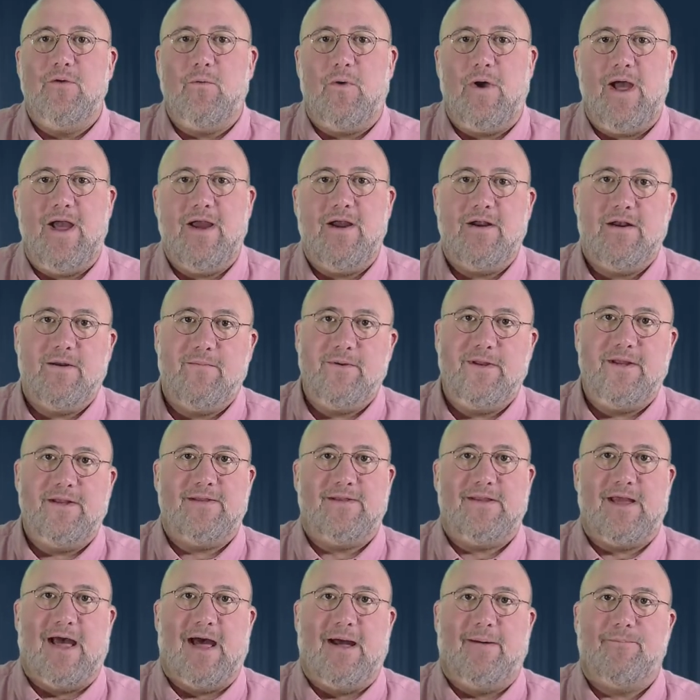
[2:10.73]
wire to be a
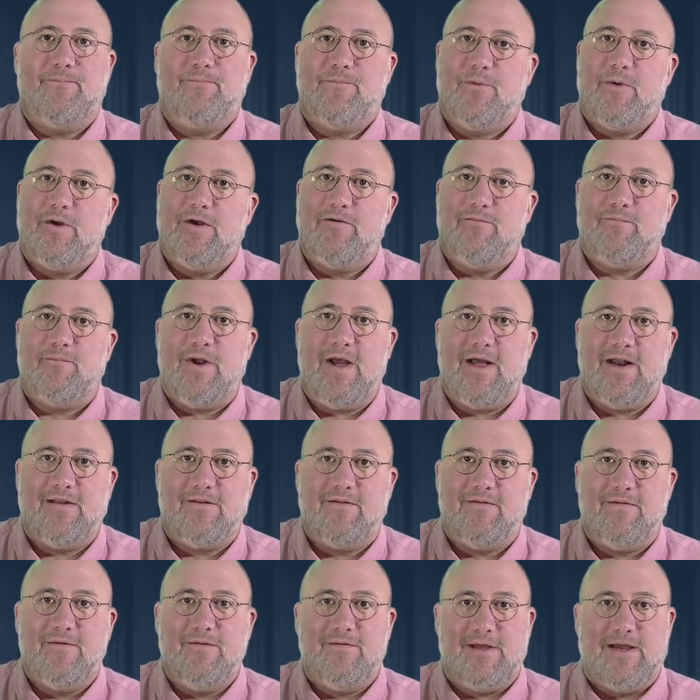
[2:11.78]
top twelve product of
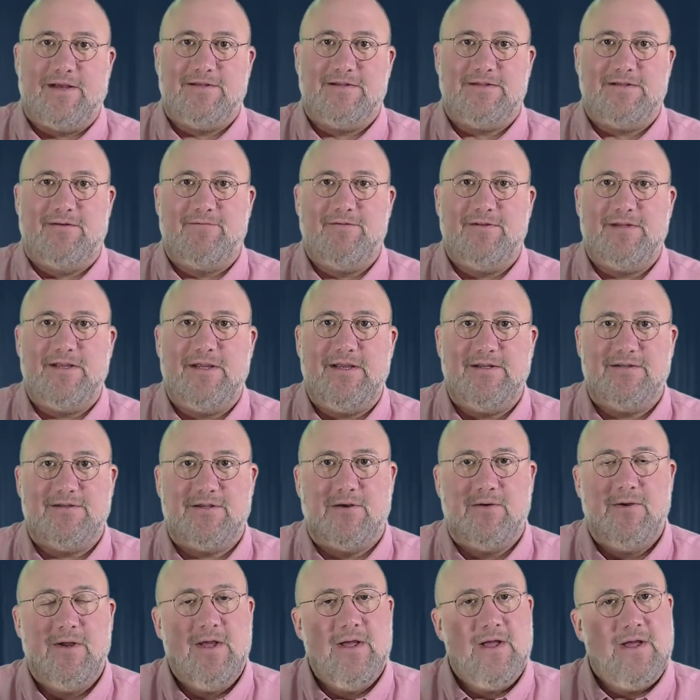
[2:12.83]
two thousand seventeen.
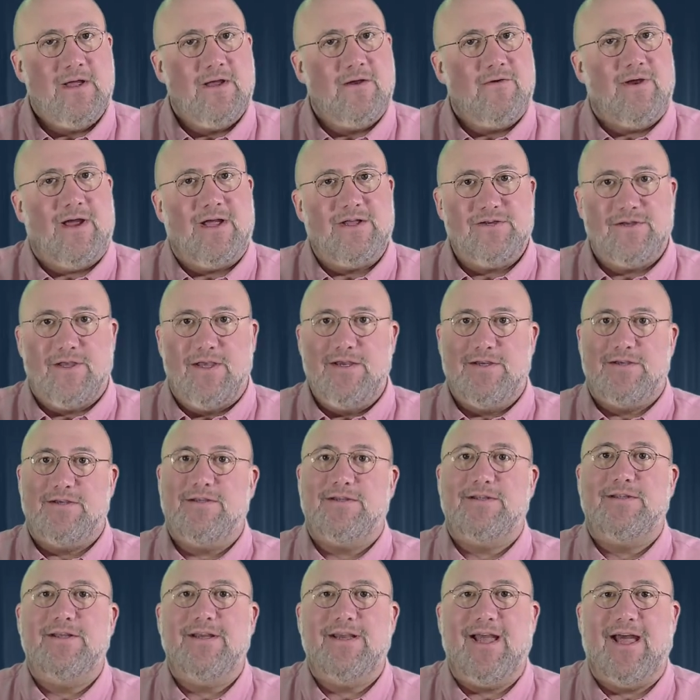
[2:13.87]
So congratulations
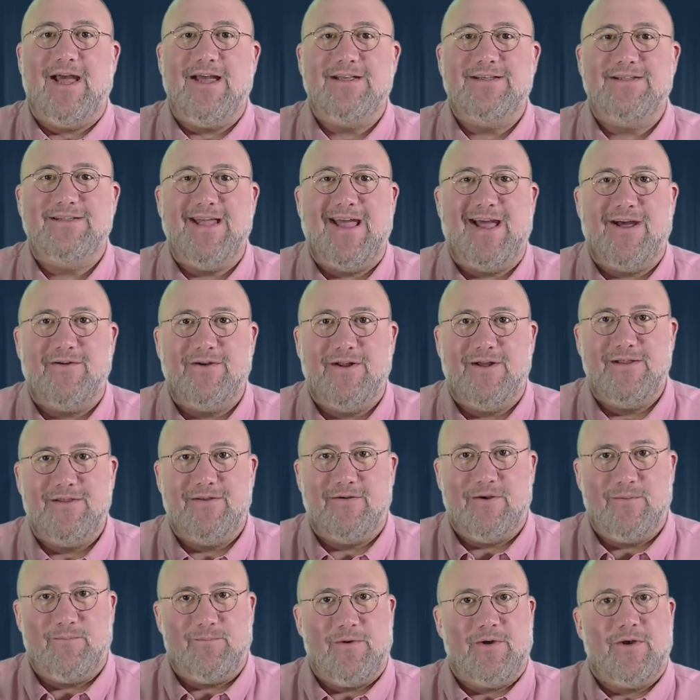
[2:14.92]
to the guys down under
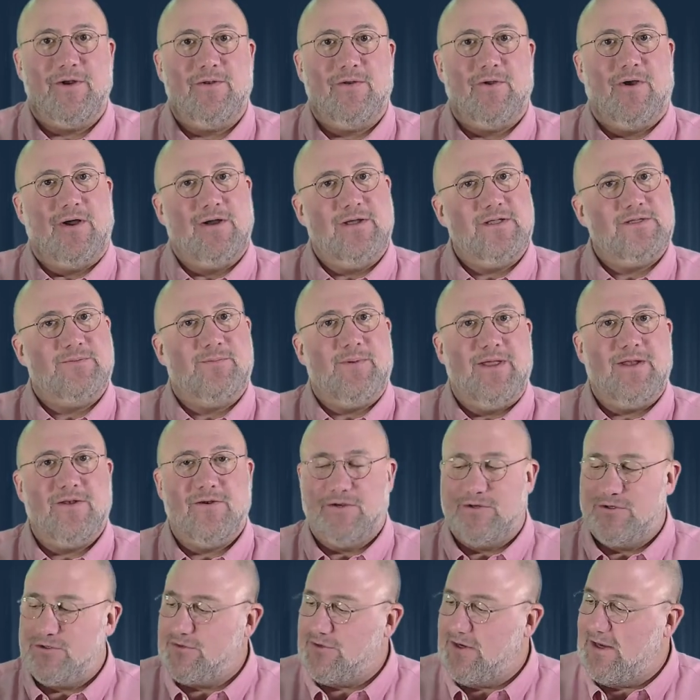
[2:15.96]
at BirdDog. It's made in
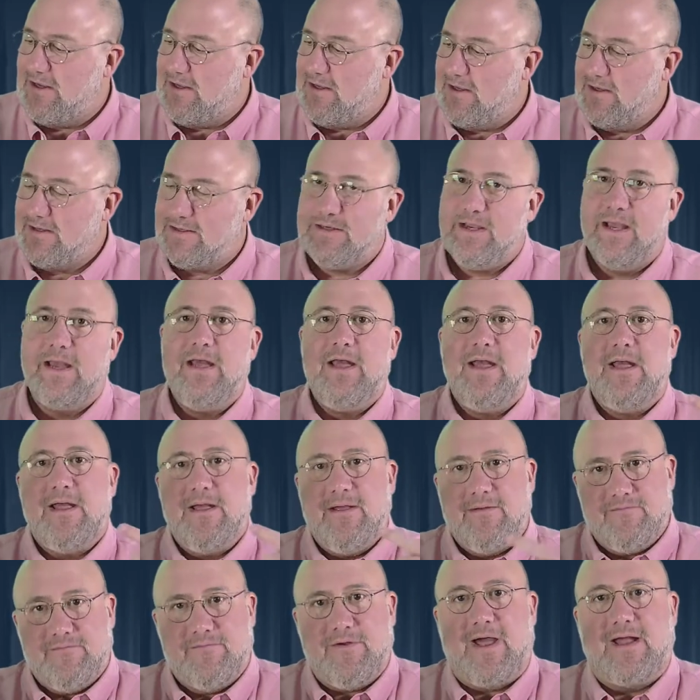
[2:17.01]
Australia. It's
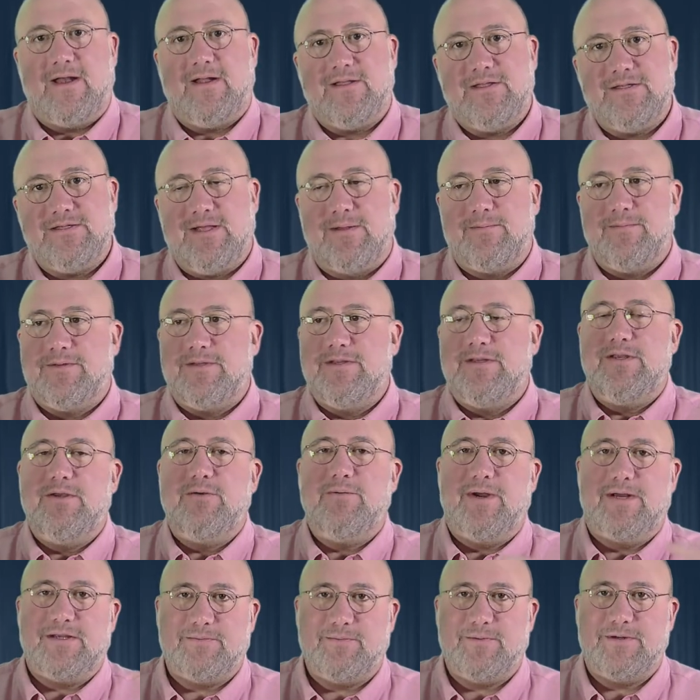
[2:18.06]
final assembled in the U
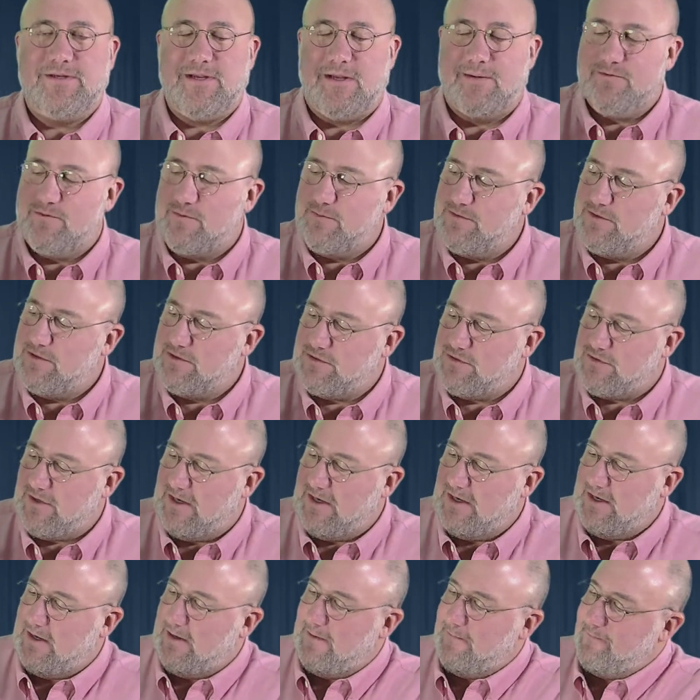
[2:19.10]
S, but it comes from
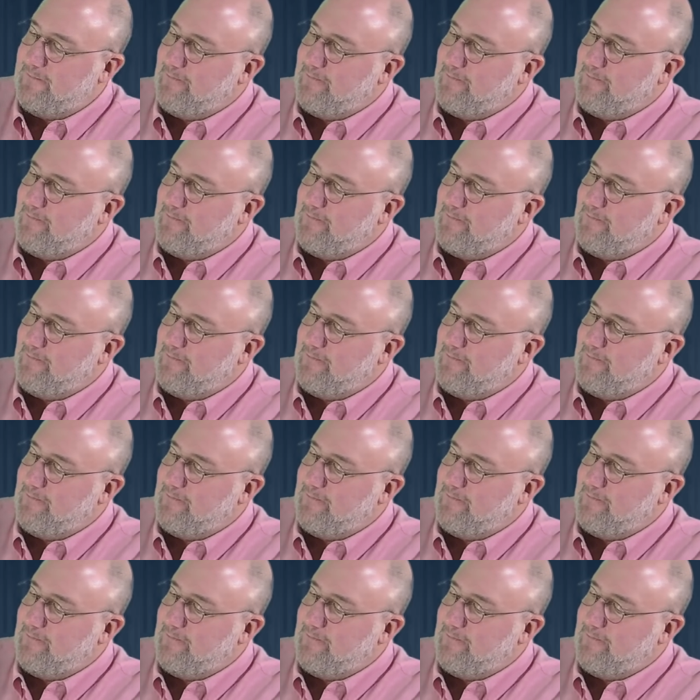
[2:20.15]
Australia.